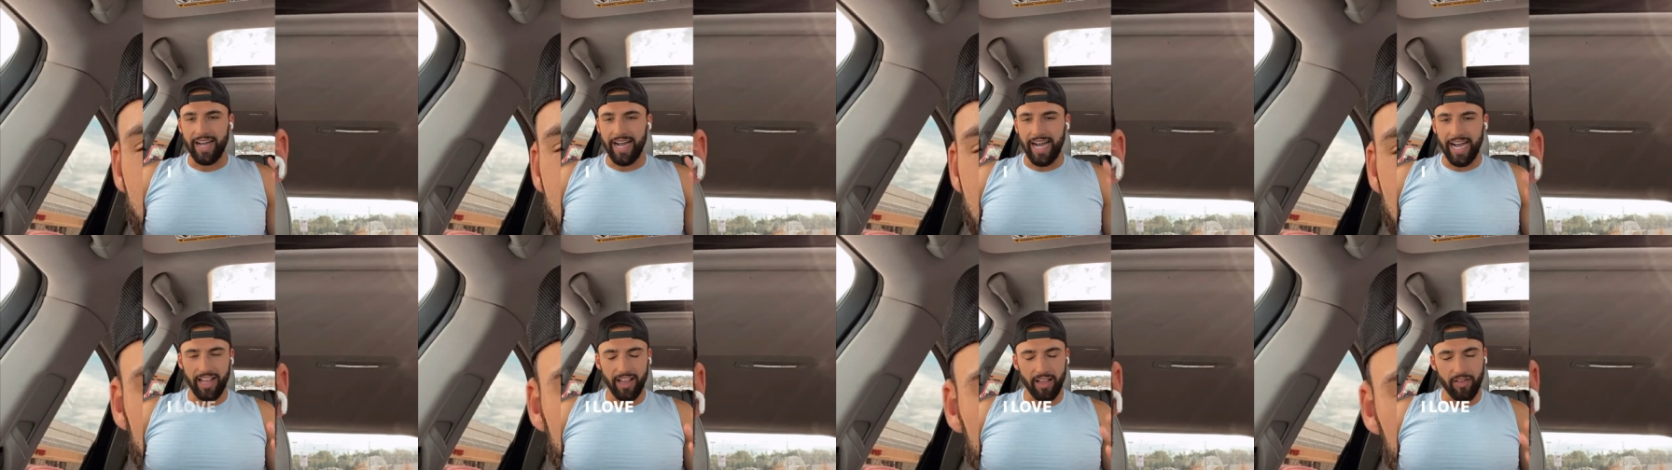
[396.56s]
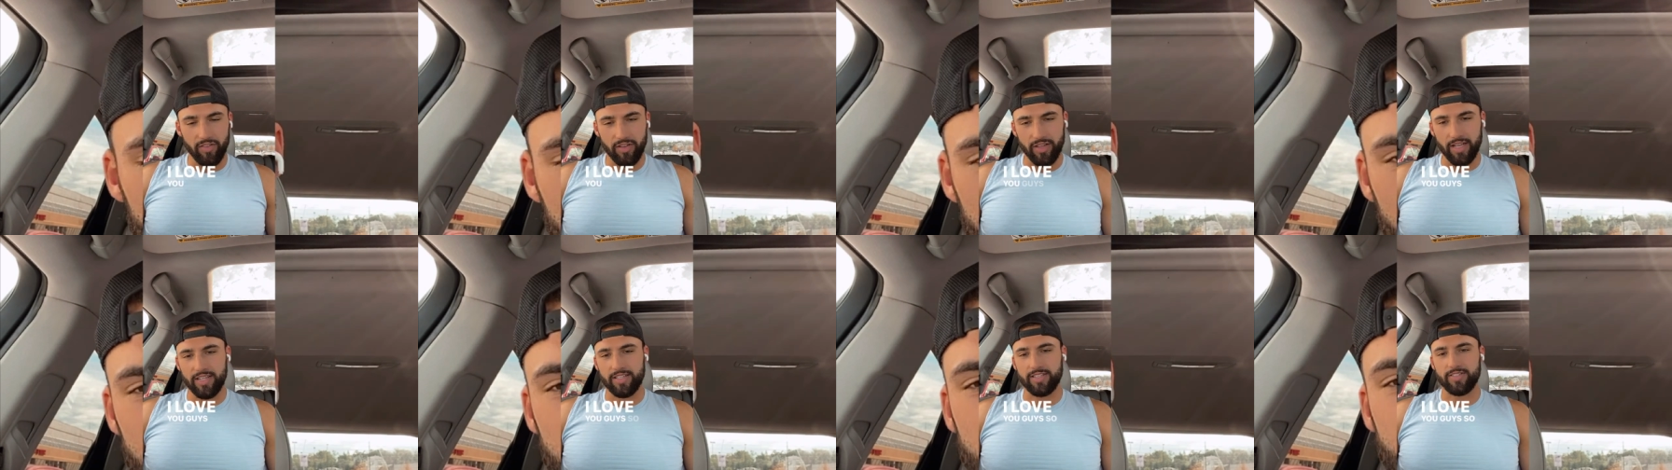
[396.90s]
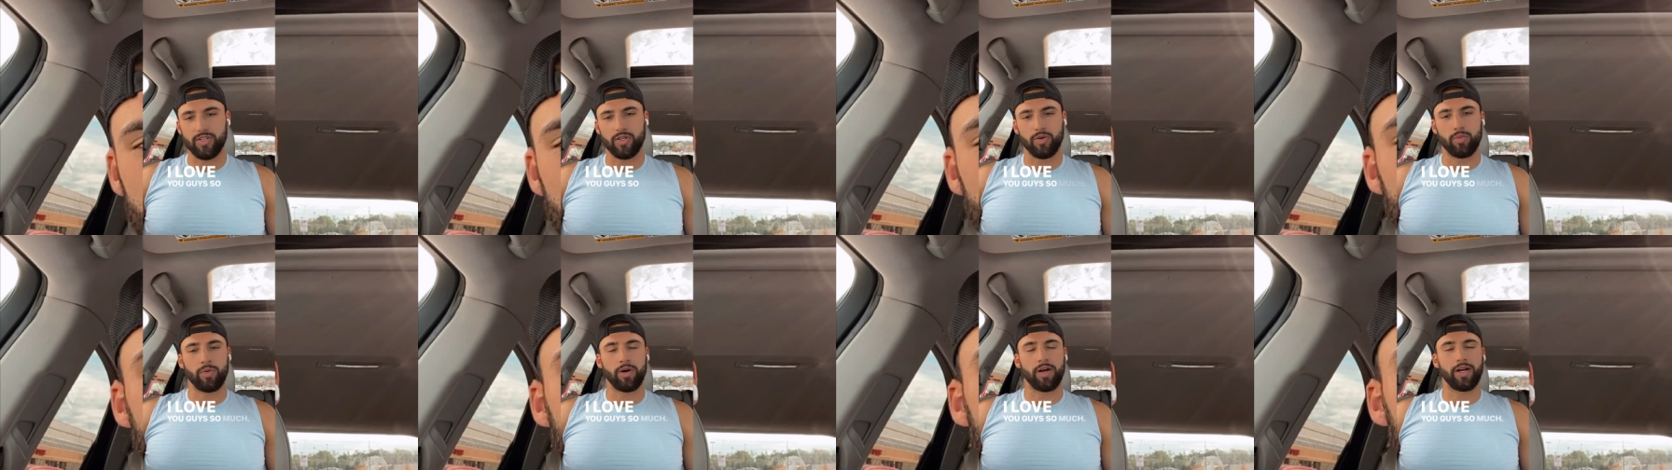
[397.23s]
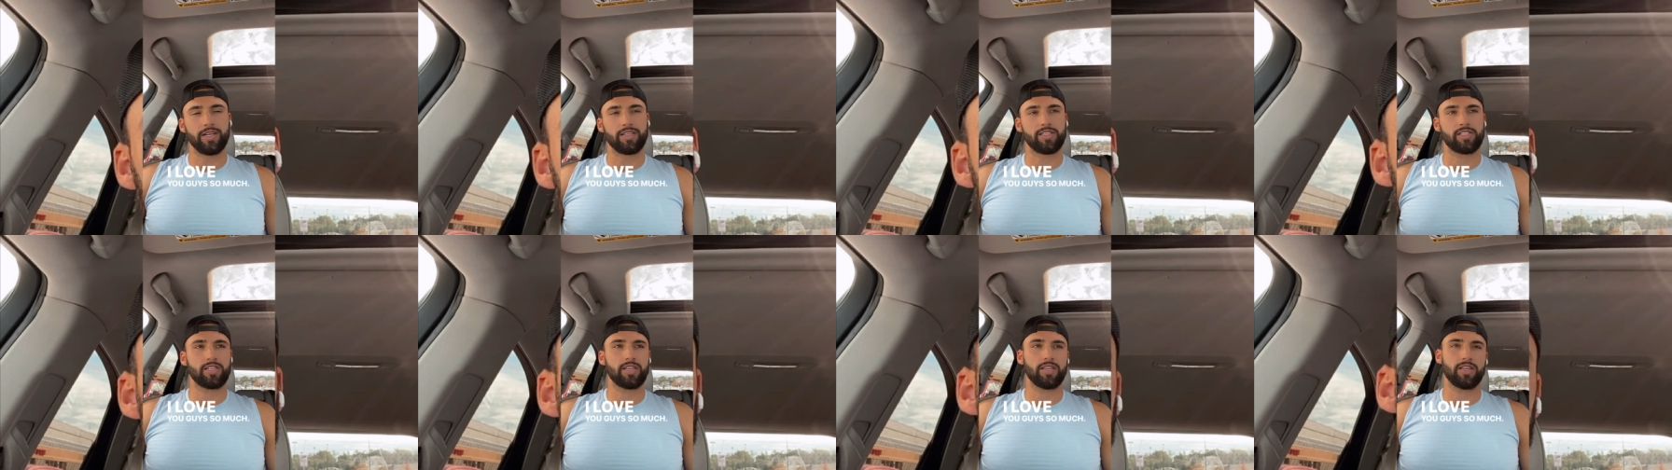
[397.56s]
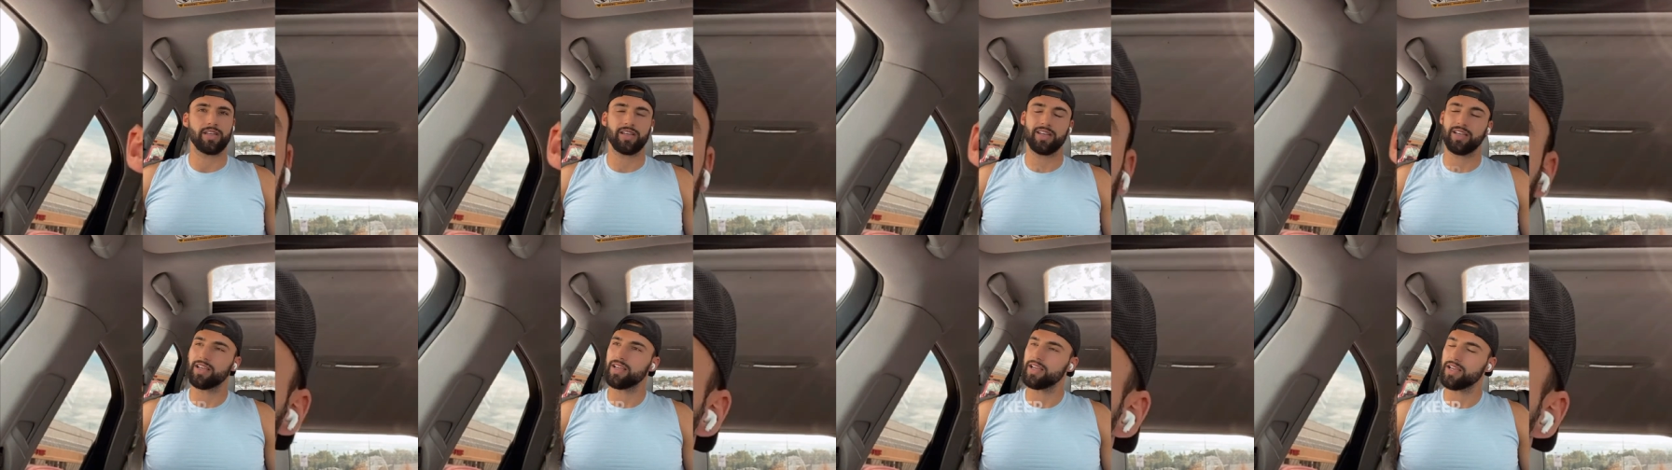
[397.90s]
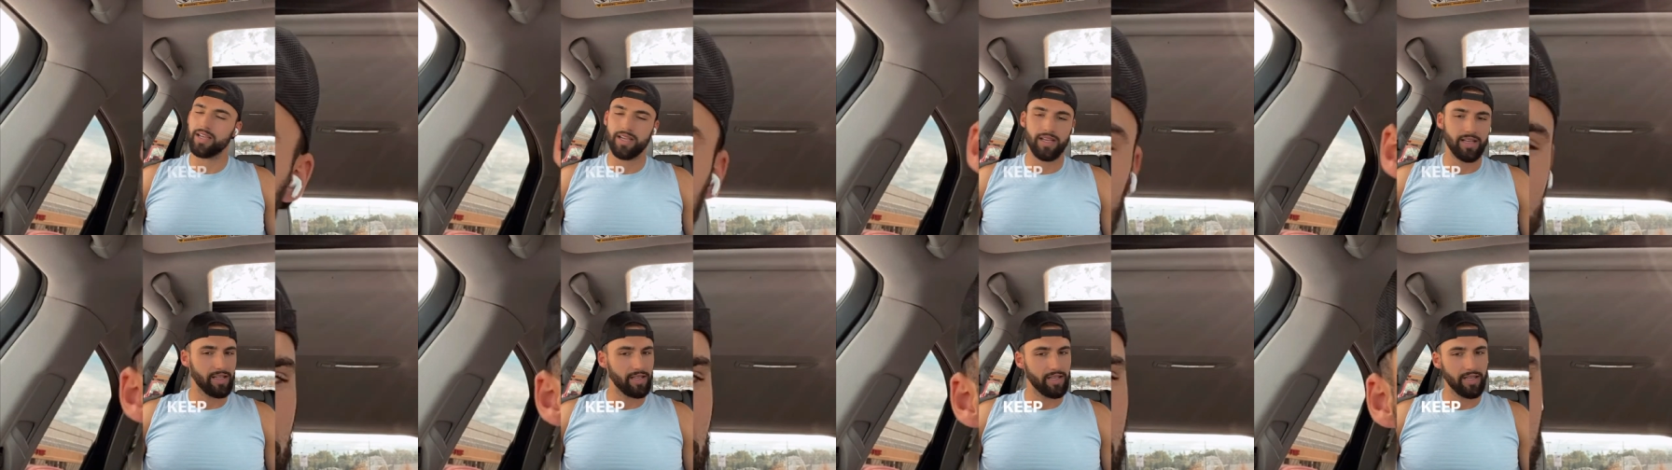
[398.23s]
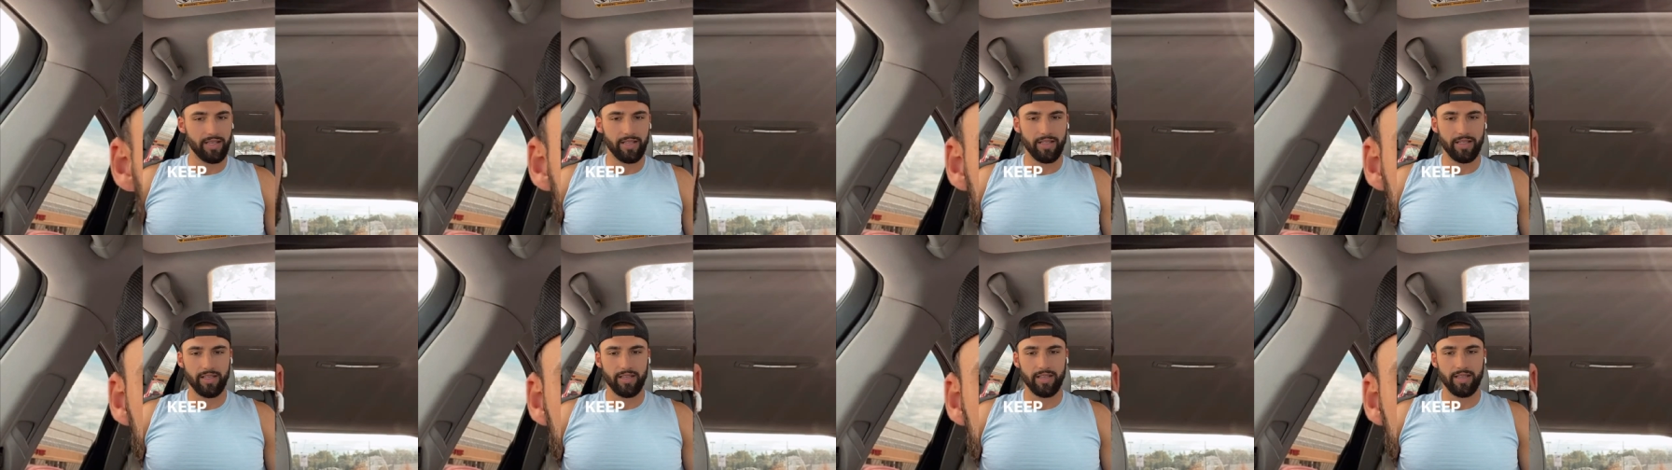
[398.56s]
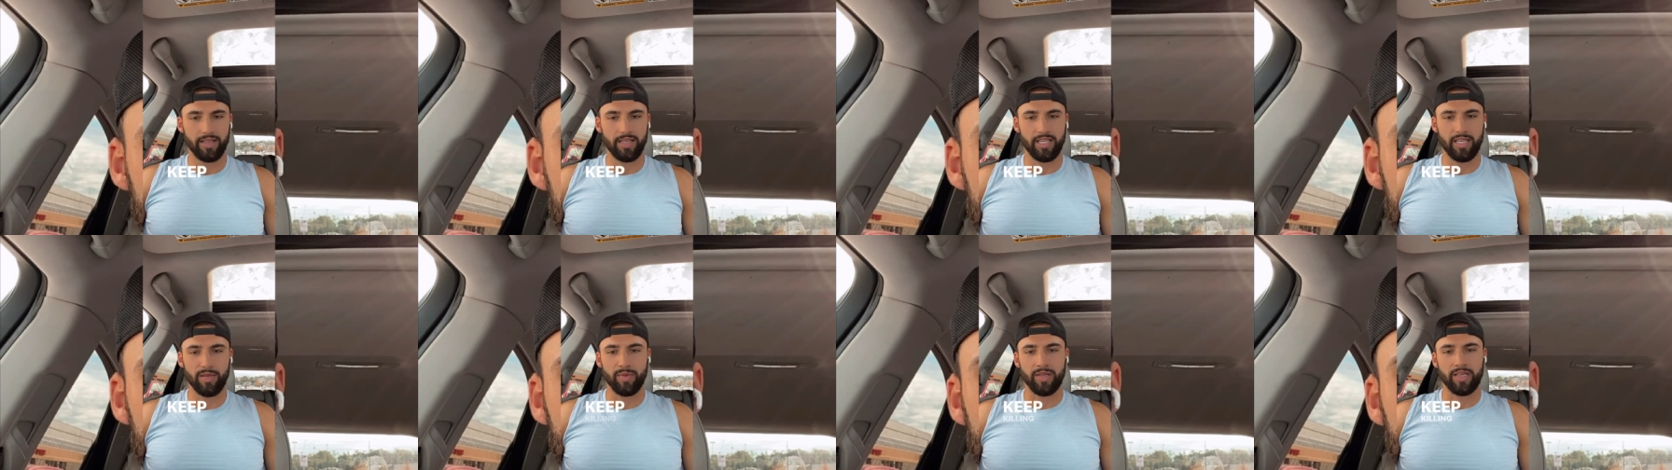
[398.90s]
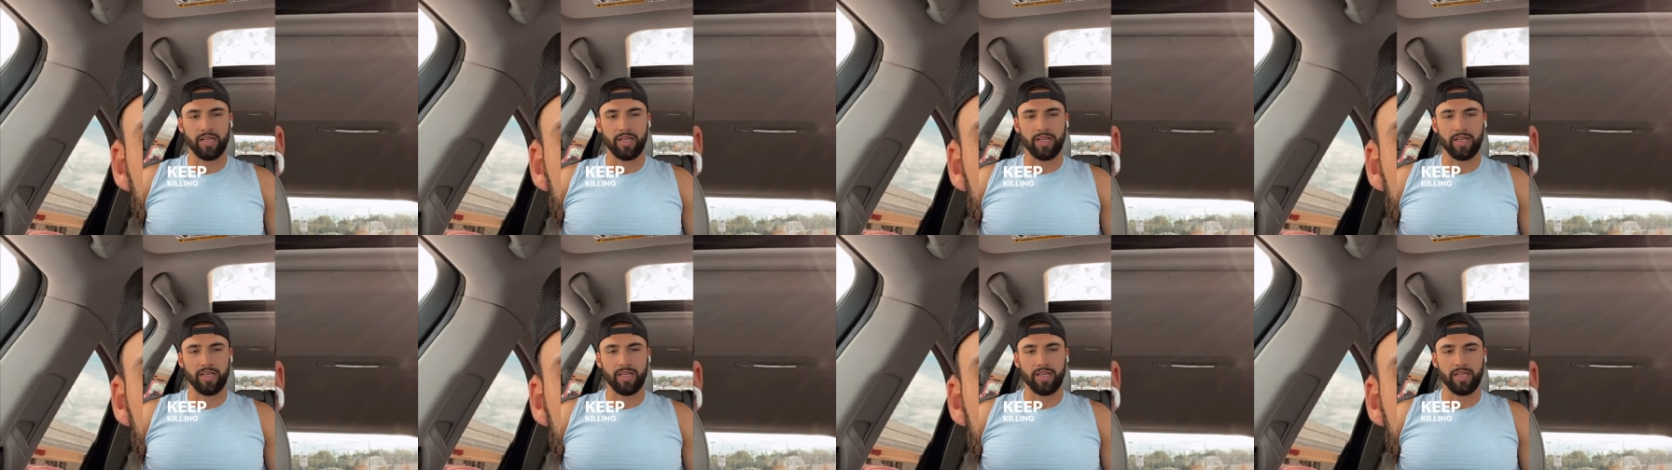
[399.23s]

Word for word: I love you guys so much. Keep